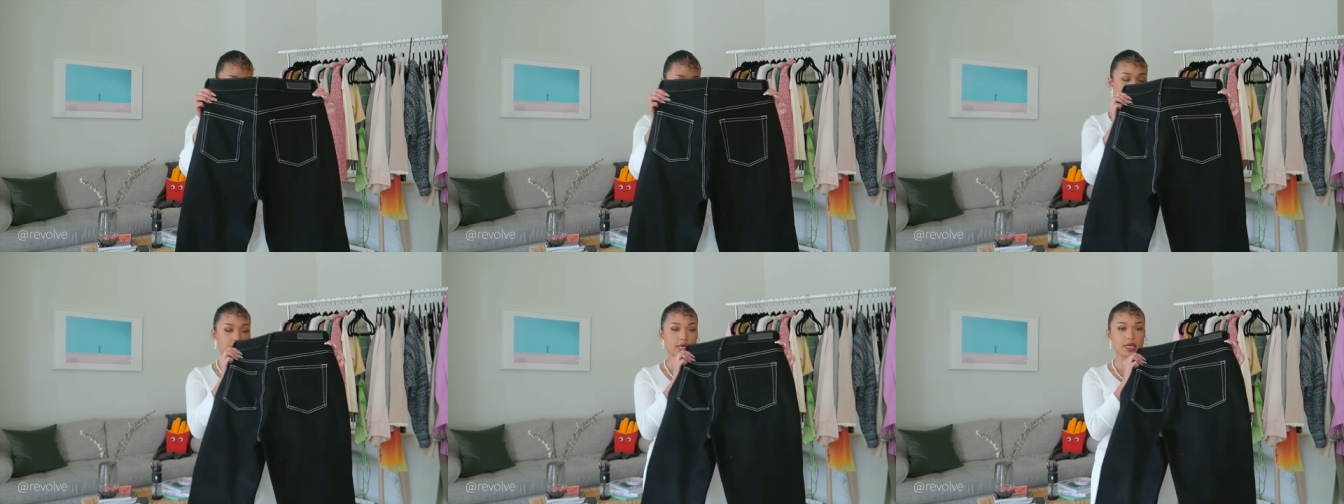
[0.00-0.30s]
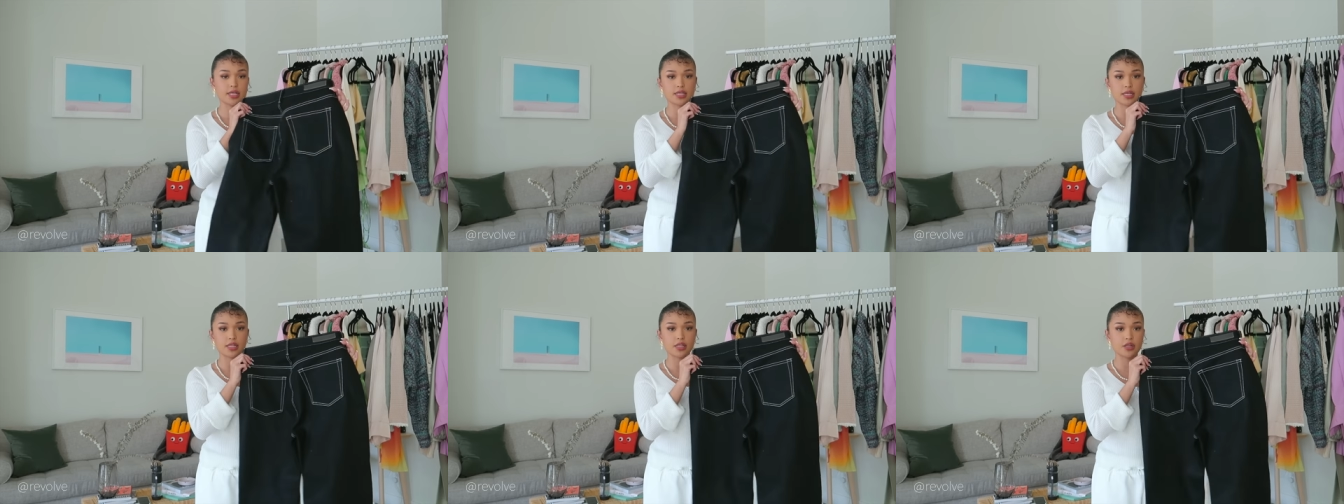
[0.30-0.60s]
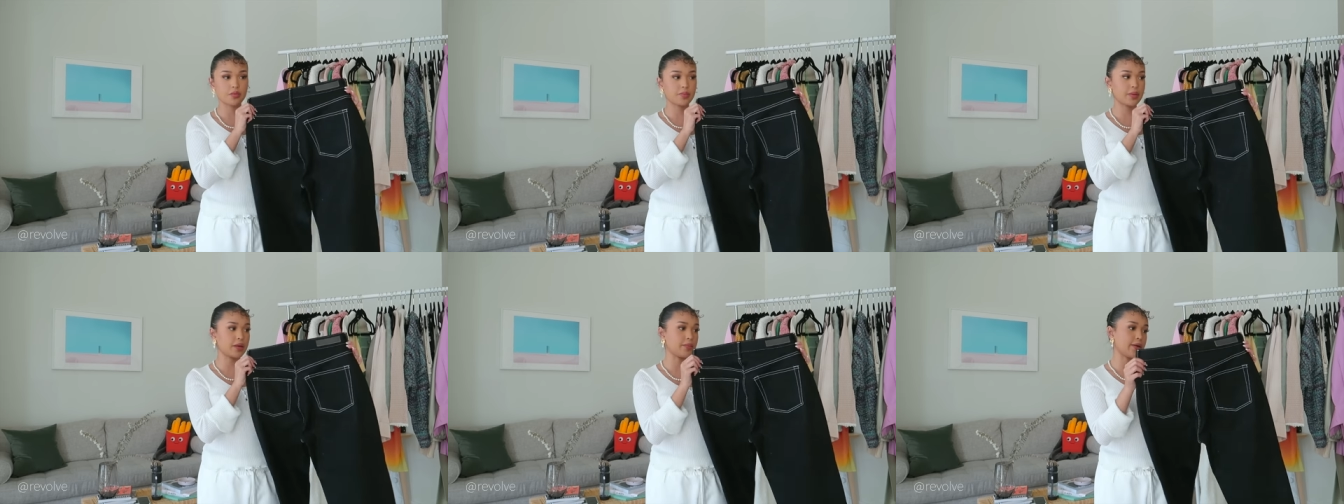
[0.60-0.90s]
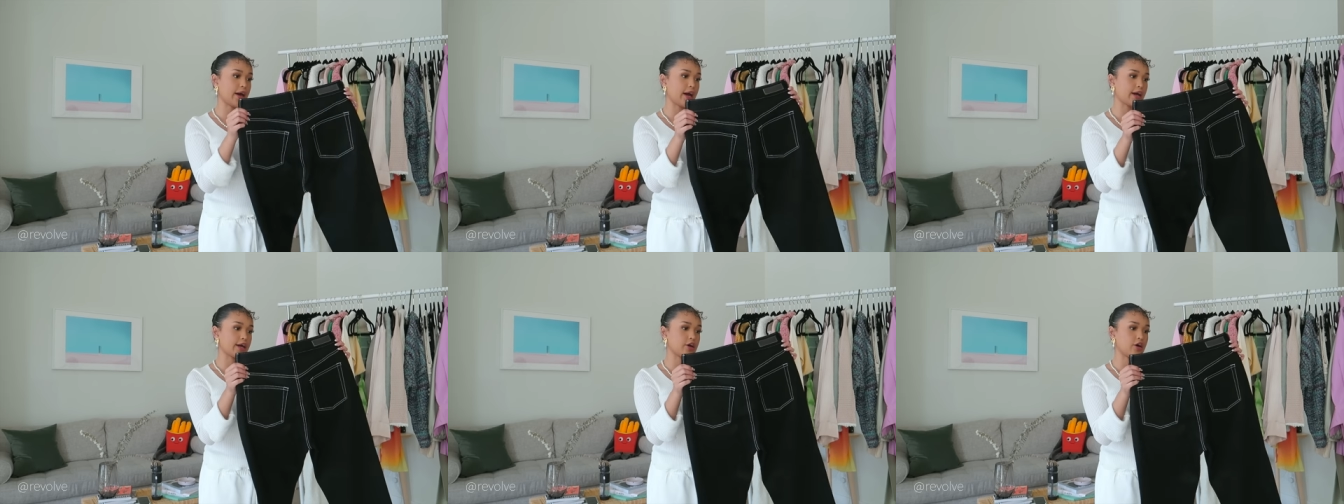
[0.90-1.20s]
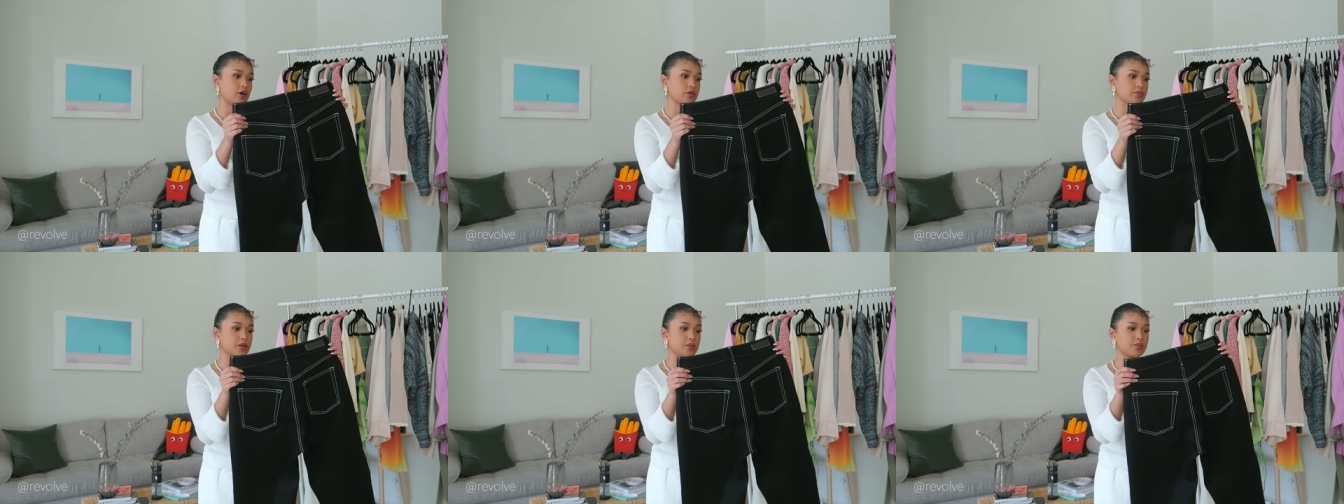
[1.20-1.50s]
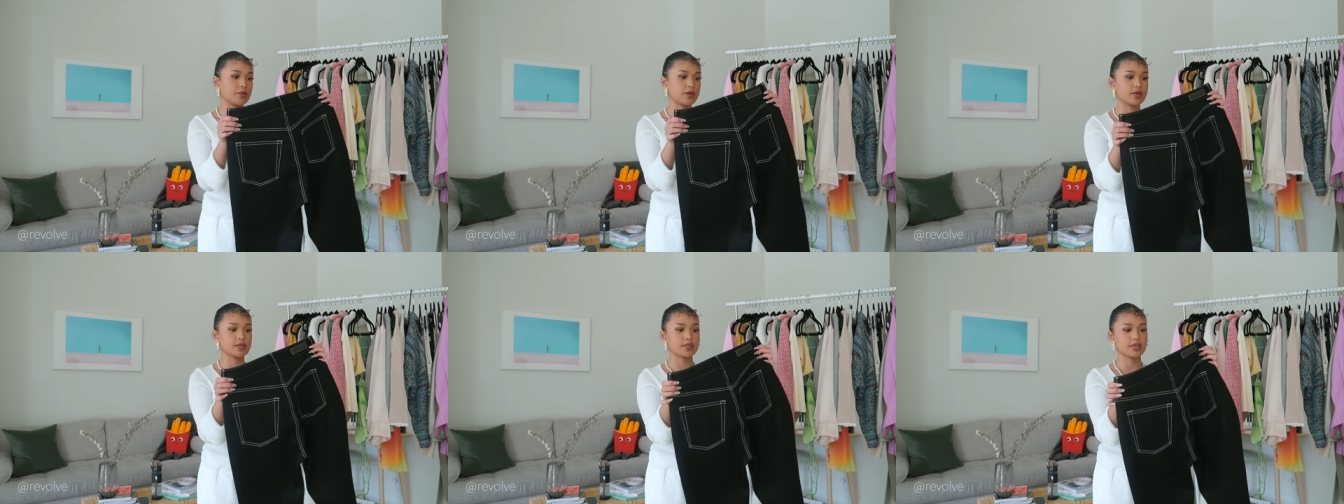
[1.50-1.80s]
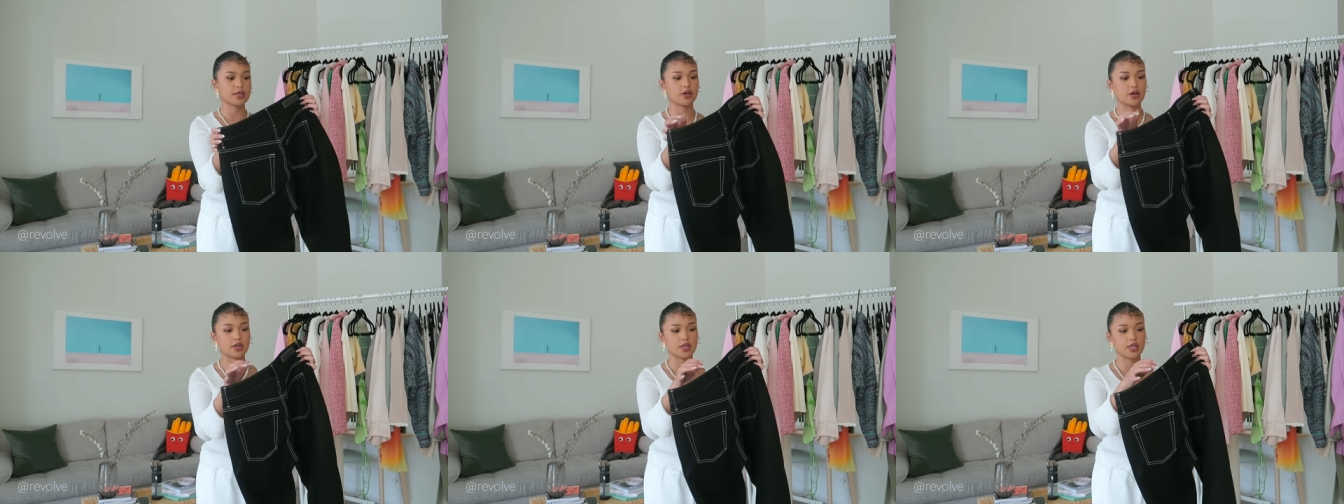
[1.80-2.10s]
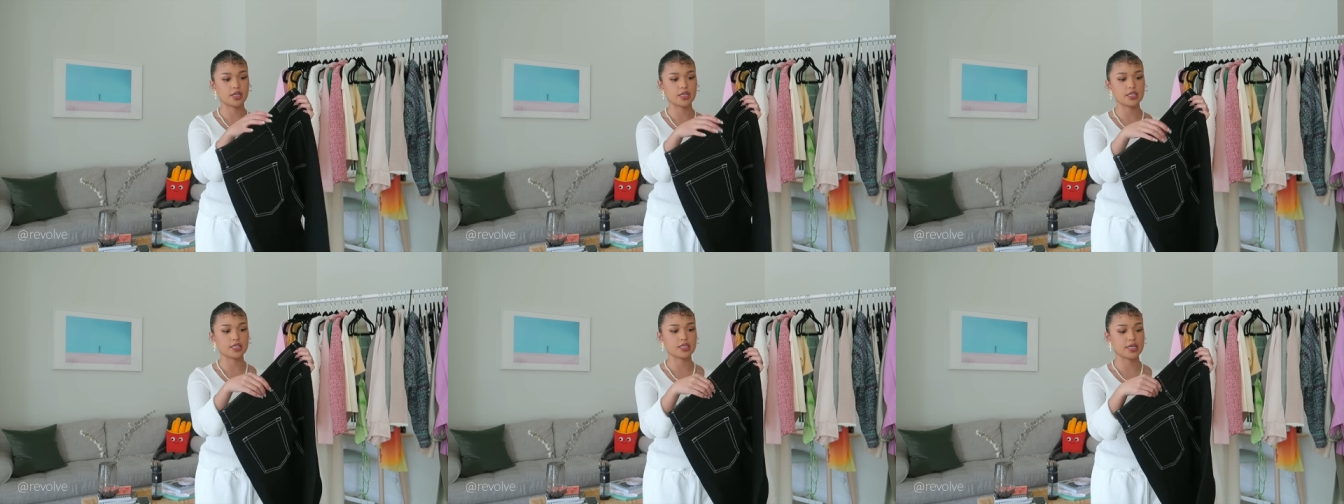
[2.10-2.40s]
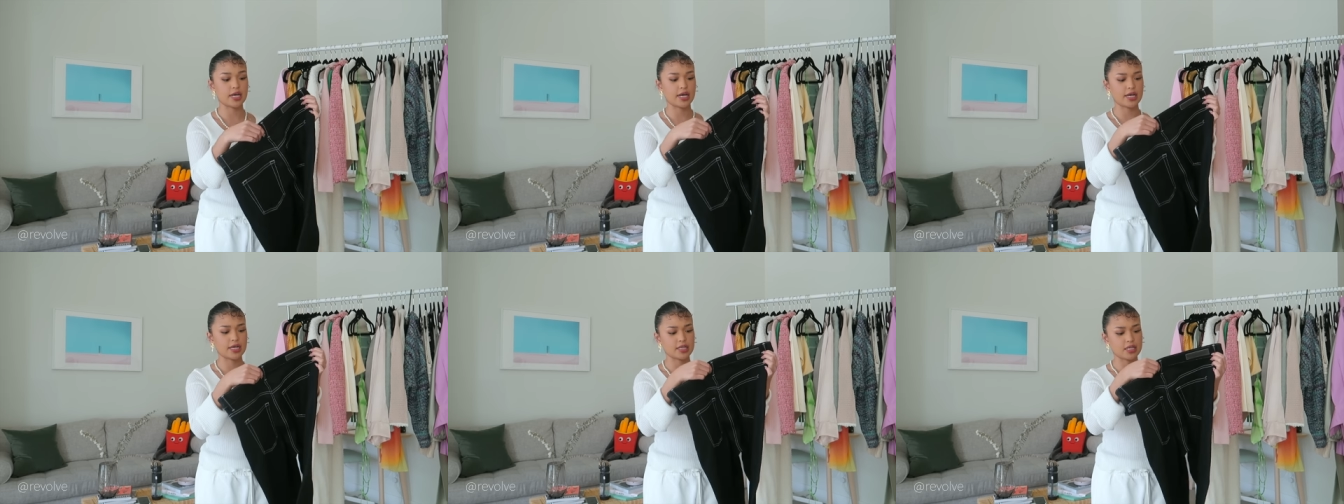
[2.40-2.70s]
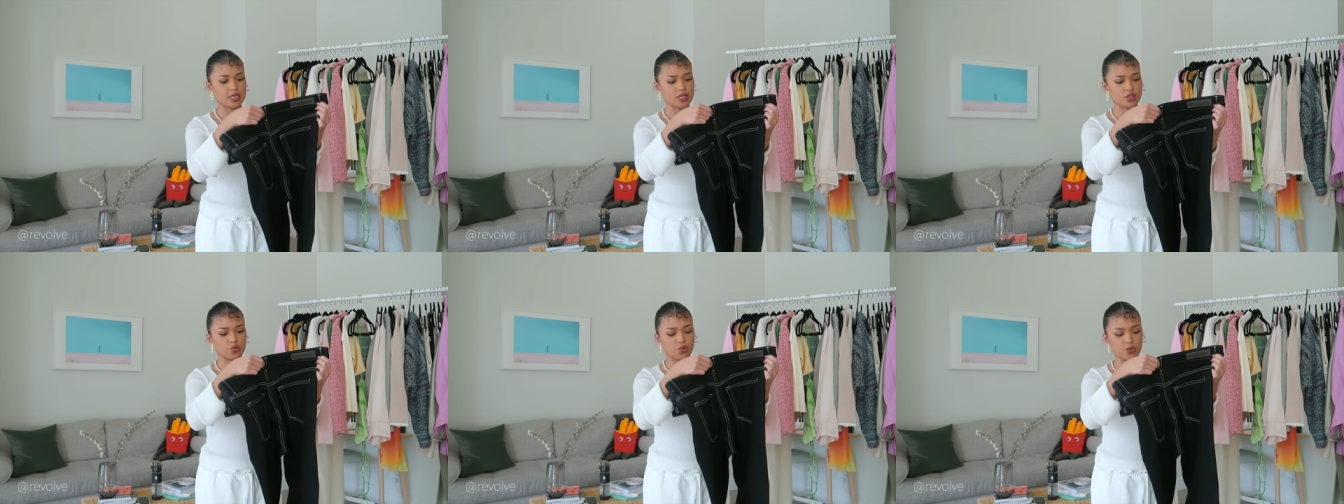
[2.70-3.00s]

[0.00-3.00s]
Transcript: It is a little bit baggy on me because I got it in a size like